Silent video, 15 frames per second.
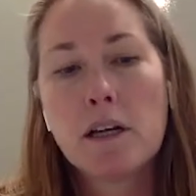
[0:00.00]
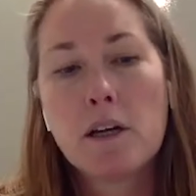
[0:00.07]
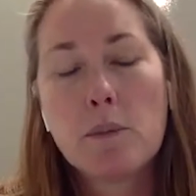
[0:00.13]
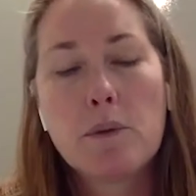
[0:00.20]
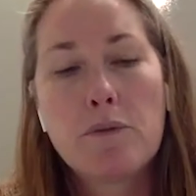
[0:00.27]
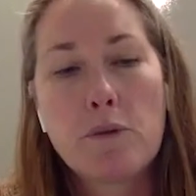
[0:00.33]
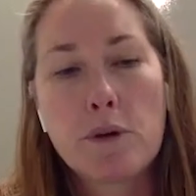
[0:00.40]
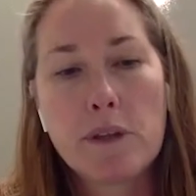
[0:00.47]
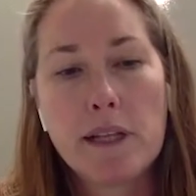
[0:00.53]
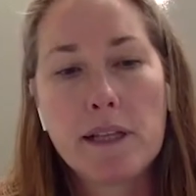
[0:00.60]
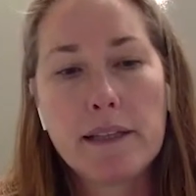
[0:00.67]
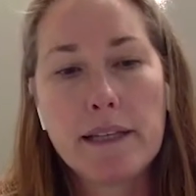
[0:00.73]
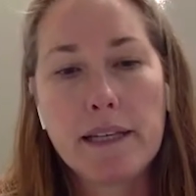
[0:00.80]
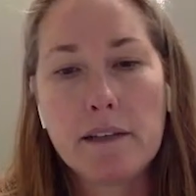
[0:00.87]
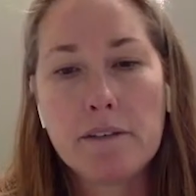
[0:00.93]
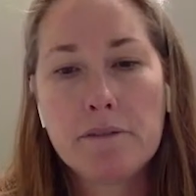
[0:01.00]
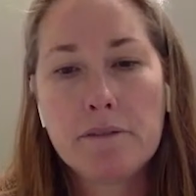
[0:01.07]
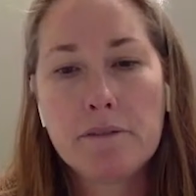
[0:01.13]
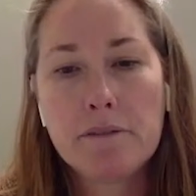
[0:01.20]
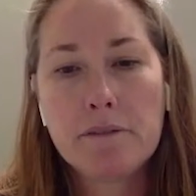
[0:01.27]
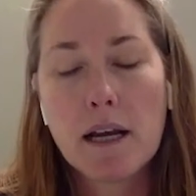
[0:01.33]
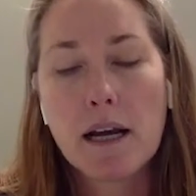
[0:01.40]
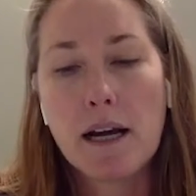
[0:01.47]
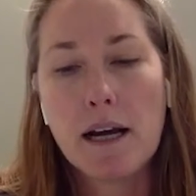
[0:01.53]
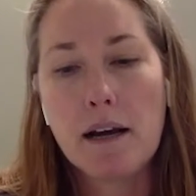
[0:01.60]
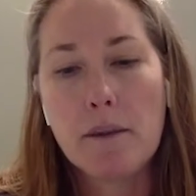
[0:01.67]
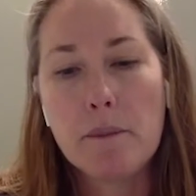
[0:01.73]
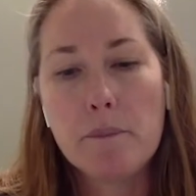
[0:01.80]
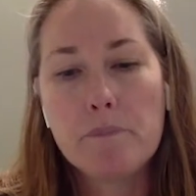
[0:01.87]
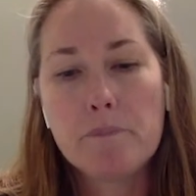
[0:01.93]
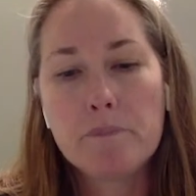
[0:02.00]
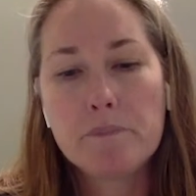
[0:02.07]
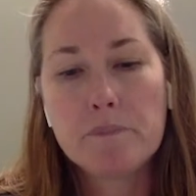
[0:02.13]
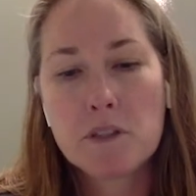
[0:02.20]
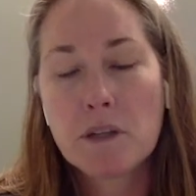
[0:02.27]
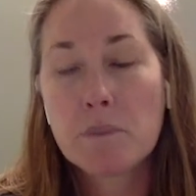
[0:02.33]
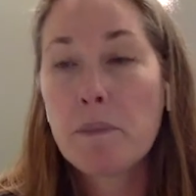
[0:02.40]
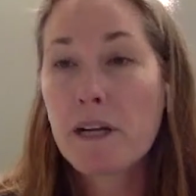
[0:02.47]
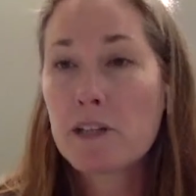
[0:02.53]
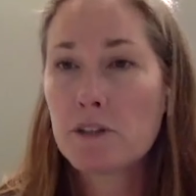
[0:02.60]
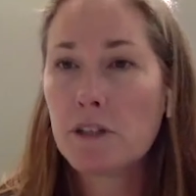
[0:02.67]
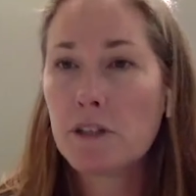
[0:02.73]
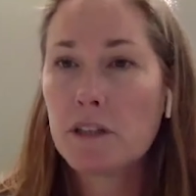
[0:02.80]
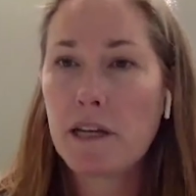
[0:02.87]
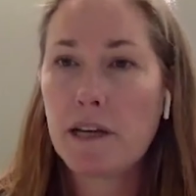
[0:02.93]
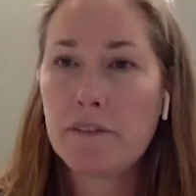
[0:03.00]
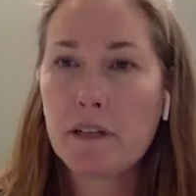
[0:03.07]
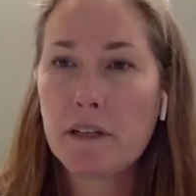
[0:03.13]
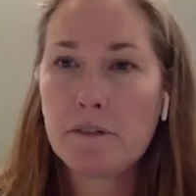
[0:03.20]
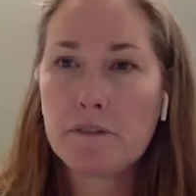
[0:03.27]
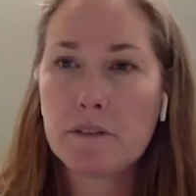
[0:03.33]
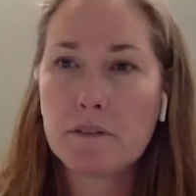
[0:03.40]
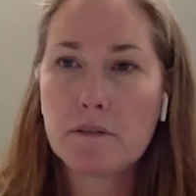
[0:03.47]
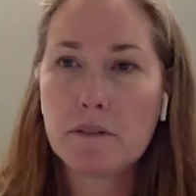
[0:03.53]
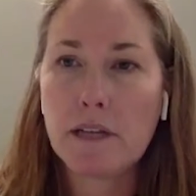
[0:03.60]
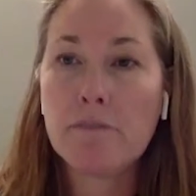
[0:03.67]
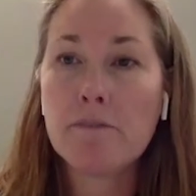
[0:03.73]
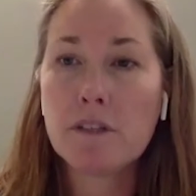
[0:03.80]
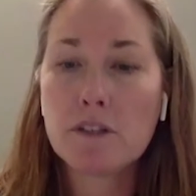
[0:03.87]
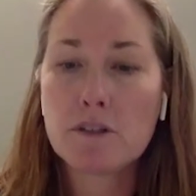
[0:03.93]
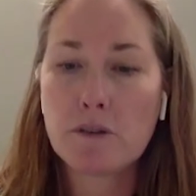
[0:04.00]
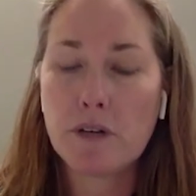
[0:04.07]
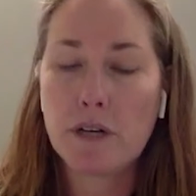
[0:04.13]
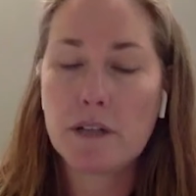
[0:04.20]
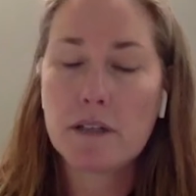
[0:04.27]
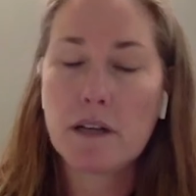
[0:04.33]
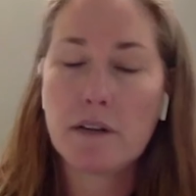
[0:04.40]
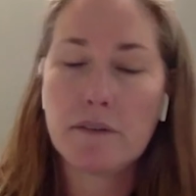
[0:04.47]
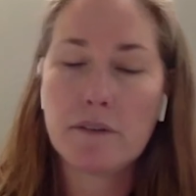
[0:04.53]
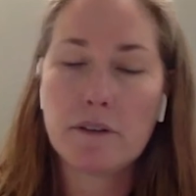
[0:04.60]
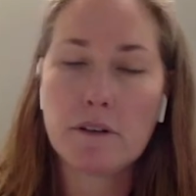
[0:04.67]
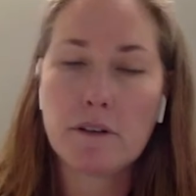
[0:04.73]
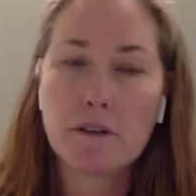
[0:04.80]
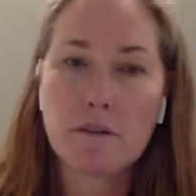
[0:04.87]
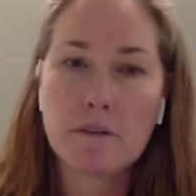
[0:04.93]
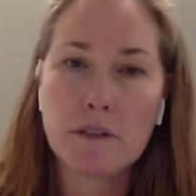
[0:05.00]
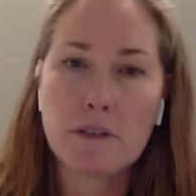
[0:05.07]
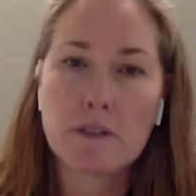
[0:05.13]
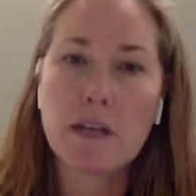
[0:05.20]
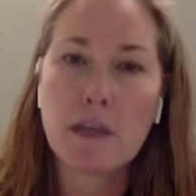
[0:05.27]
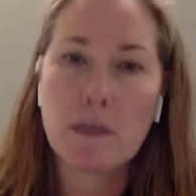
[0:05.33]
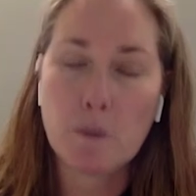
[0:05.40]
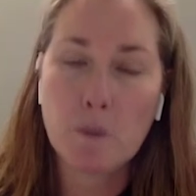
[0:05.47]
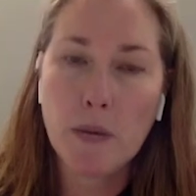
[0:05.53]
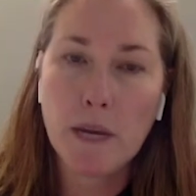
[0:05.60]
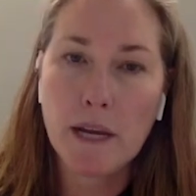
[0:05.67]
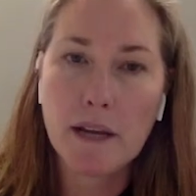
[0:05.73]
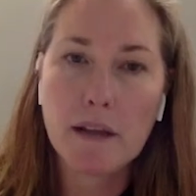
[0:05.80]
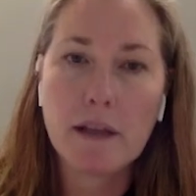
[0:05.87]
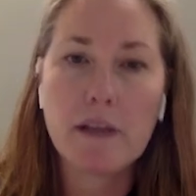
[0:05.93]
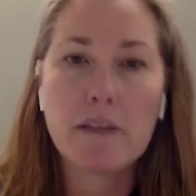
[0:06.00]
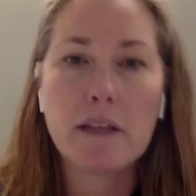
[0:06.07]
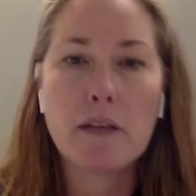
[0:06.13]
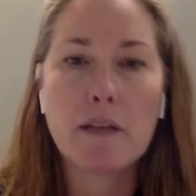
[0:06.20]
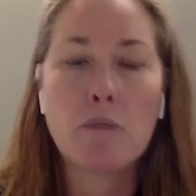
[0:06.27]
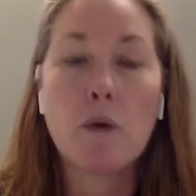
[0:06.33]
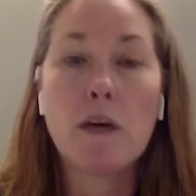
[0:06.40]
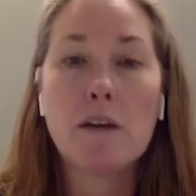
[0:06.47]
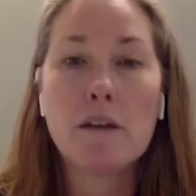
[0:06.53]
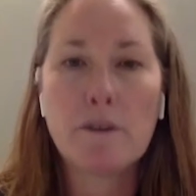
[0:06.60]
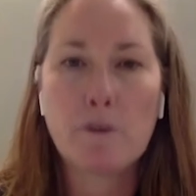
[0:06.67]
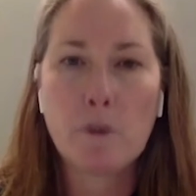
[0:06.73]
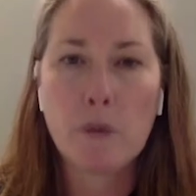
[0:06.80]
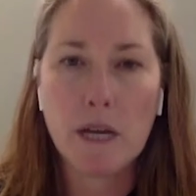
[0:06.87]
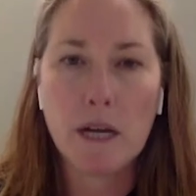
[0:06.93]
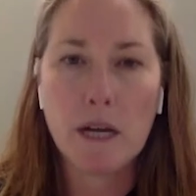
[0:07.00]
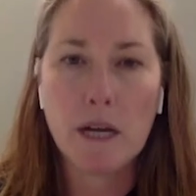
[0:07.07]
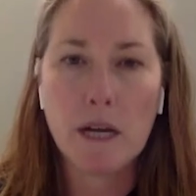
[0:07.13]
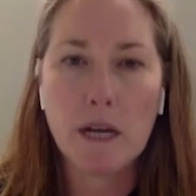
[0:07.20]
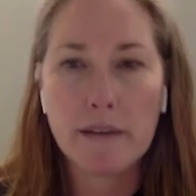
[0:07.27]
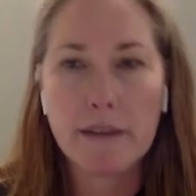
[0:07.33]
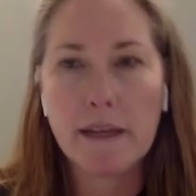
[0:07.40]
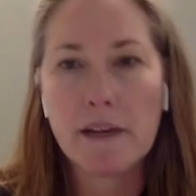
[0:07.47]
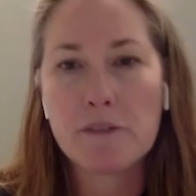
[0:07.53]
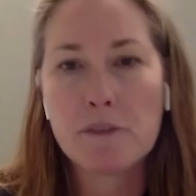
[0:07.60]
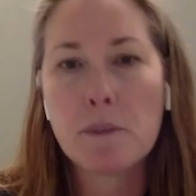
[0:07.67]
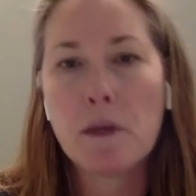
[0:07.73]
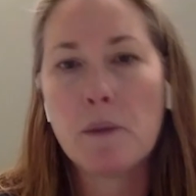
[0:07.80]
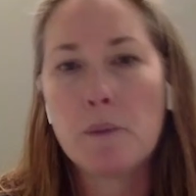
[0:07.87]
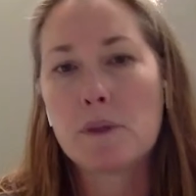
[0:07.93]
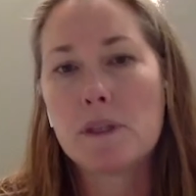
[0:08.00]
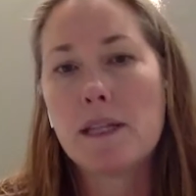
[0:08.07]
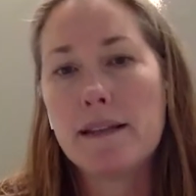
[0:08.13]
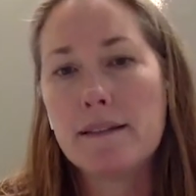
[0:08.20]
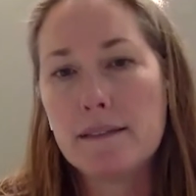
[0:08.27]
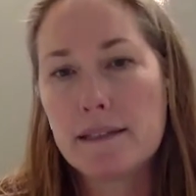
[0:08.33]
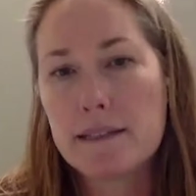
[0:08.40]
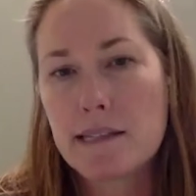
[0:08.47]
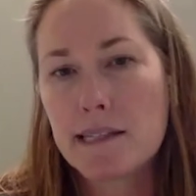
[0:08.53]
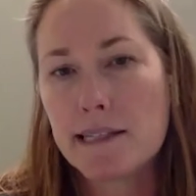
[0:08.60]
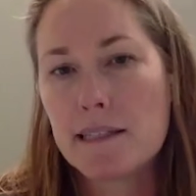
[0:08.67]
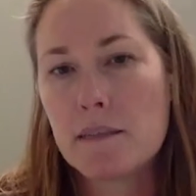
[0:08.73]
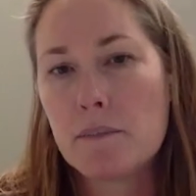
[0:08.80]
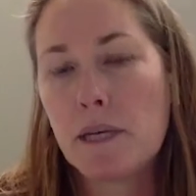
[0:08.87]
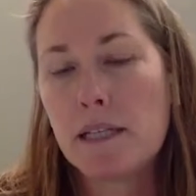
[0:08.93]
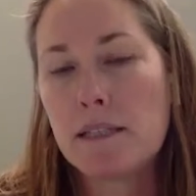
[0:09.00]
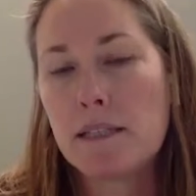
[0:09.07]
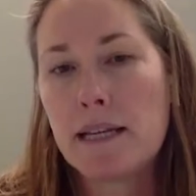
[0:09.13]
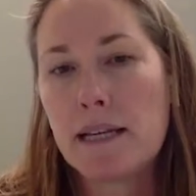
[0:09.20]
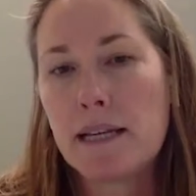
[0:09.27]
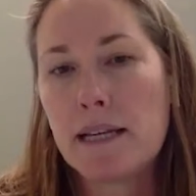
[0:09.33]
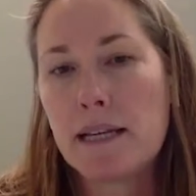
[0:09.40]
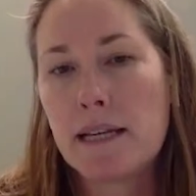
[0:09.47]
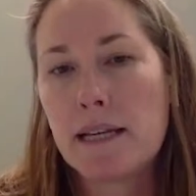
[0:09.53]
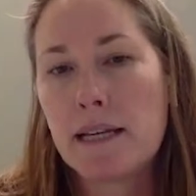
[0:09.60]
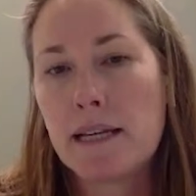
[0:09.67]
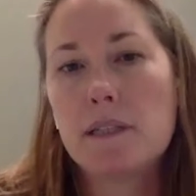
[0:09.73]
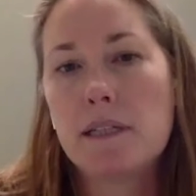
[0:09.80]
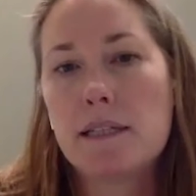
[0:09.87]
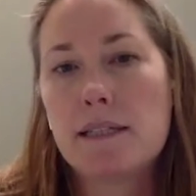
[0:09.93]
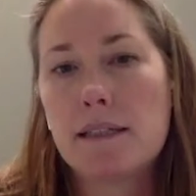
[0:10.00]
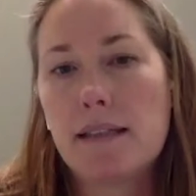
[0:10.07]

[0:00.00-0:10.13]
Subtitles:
before they leave to make sure that they have enough inventory to cover their time away. And then while they're away, they have to pump relentlessly to maintain their ability to